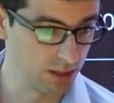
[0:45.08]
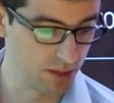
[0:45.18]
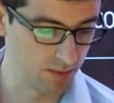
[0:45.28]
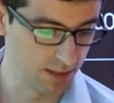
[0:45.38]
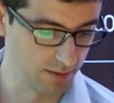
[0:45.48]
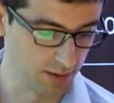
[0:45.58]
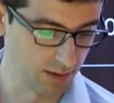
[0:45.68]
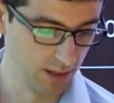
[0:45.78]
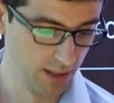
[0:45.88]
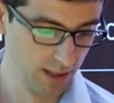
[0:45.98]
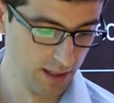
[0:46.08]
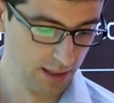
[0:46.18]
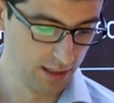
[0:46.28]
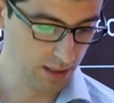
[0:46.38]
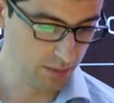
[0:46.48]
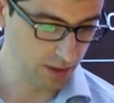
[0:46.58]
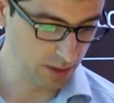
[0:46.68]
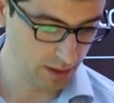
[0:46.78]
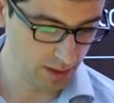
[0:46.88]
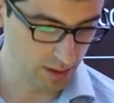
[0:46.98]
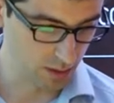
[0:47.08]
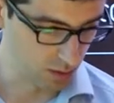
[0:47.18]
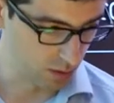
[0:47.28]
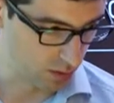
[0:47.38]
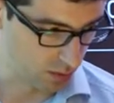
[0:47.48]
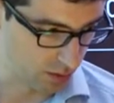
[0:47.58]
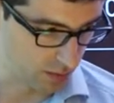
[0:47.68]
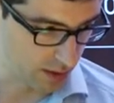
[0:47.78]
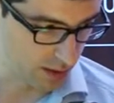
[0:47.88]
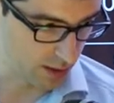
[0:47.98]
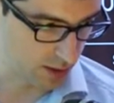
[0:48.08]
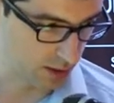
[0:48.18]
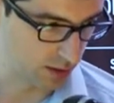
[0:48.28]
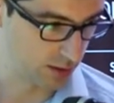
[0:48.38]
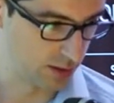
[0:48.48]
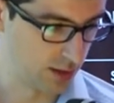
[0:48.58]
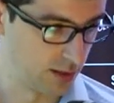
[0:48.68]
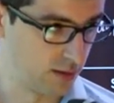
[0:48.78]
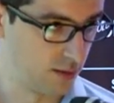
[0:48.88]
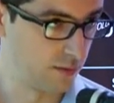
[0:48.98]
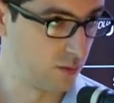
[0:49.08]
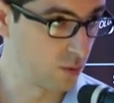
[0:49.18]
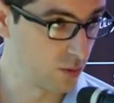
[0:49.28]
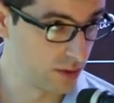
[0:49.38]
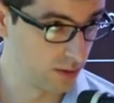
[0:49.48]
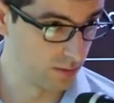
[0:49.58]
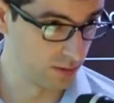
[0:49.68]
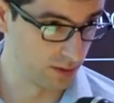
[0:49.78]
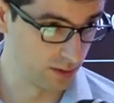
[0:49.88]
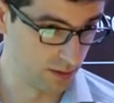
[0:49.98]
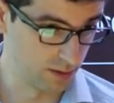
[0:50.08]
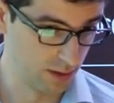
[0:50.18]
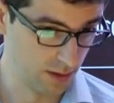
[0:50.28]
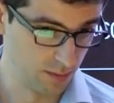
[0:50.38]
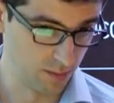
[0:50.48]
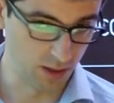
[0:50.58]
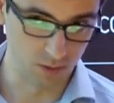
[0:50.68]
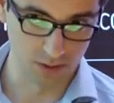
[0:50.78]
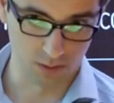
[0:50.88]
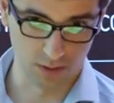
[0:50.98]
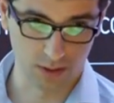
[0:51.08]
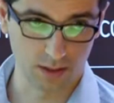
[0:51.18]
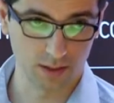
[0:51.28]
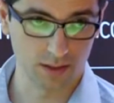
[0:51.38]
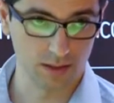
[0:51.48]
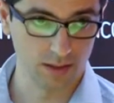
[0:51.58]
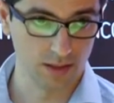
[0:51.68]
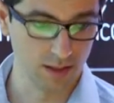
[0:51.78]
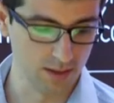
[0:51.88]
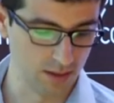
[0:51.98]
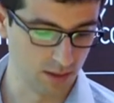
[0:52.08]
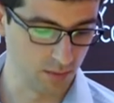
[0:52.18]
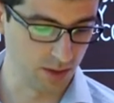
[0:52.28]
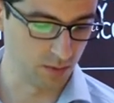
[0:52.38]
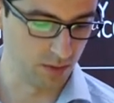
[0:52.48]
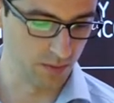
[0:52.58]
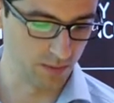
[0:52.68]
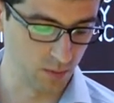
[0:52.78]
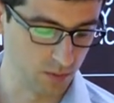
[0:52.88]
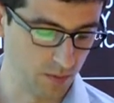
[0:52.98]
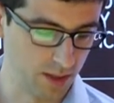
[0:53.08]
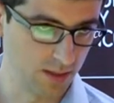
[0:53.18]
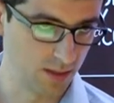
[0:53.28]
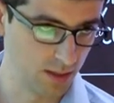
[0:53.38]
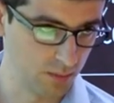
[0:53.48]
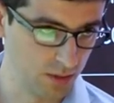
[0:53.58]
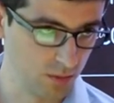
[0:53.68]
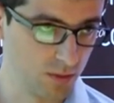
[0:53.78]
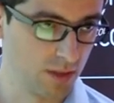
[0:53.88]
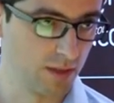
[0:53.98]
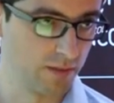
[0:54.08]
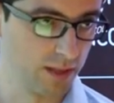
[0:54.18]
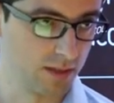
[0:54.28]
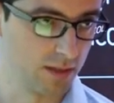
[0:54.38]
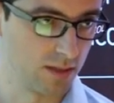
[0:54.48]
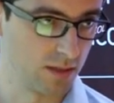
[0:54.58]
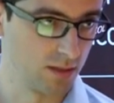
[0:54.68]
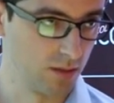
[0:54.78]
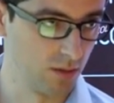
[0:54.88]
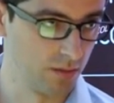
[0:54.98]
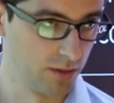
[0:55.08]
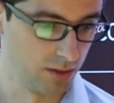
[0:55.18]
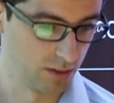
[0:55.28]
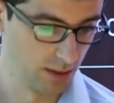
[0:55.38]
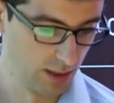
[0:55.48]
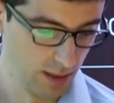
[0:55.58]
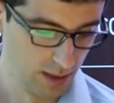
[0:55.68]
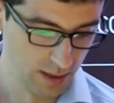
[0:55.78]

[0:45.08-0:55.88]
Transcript: patient specific. Typically, the optimization and the focusing of the power into the target is done by optim optimizing the amplitudes and the phases of the